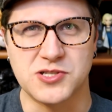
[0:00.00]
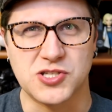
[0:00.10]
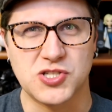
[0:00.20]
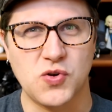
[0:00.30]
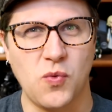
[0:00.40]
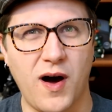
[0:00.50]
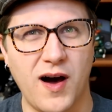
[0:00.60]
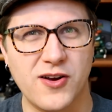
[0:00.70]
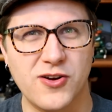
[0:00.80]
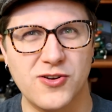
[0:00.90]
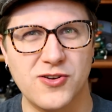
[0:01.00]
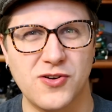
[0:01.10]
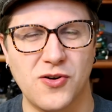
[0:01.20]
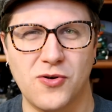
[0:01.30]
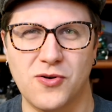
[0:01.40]

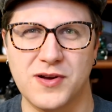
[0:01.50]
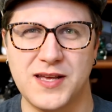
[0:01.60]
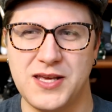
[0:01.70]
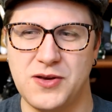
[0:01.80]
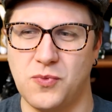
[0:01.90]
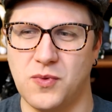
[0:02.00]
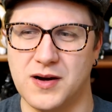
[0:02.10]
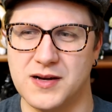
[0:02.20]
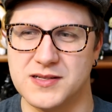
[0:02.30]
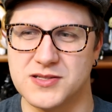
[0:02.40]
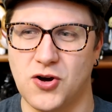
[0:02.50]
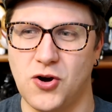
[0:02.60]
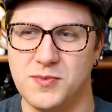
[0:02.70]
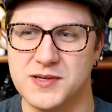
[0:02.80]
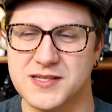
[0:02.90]
squatter, or he was
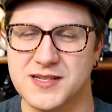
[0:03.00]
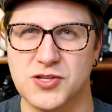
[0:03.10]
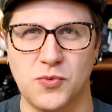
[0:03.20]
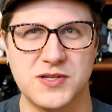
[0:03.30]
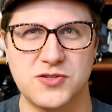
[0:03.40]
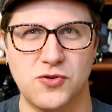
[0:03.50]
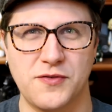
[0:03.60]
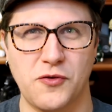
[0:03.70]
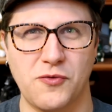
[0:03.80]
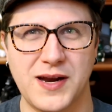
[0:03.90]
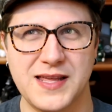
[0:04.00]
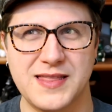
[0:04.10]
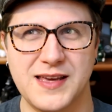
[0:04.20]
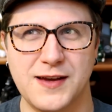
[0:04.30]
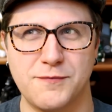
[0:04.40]
homeless, because there was sort of a running
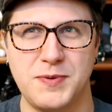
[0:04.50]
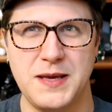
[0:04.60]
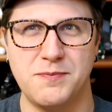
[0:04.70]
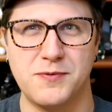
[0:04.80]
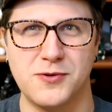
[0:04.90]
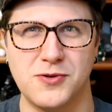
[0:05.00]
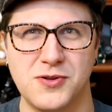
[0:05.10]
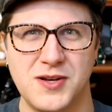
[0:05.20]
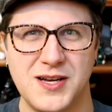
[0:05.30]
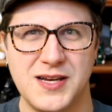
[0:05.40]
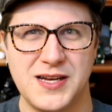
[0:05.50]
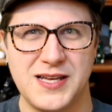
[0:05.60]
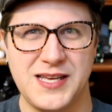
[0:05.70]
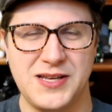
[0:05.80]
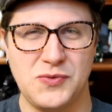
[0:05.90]
thing of people
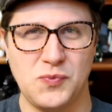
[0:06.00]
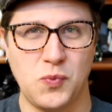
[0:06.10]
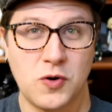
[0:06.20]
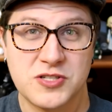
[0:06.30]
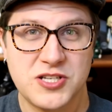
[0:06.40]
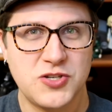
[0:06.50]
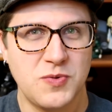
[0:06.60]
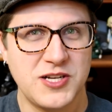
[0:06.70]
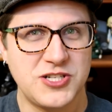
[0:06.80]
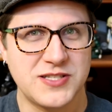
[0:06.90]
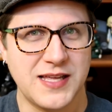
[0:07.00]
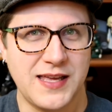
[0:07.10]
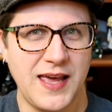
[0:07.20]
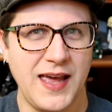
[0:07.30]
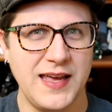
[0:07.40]
in worse situations than
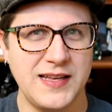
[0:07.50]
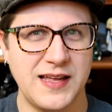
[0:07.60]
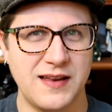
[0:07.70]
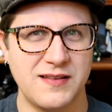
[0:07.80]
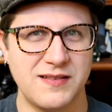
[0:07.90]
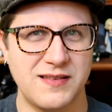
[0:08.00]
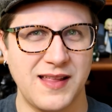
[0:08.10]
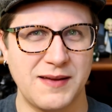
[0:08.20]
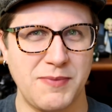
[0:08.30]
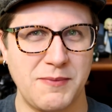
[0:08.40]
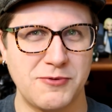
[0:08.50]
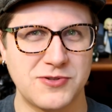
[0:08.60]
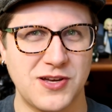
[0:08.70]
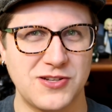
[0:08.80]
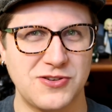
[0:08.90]
Kate, and like maybe it
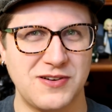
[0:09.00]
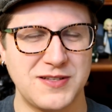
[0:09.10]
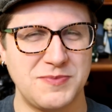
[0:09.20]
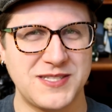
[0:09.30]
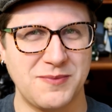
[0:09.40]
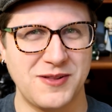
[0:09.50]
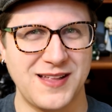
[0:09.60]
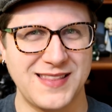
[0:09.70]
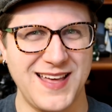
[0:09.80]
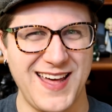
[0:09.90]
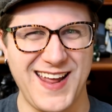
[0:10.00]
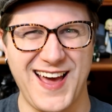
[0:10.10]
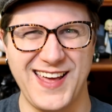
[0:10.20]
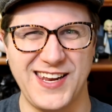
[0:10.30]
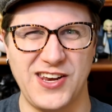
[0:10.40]
was going to turn out to be something like that.
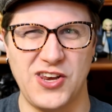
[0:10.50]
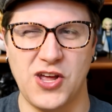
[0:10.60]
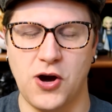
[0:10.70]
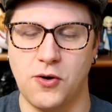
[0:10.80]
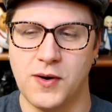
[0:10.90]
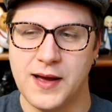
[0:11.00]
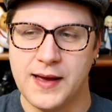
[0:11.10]
I didn't know.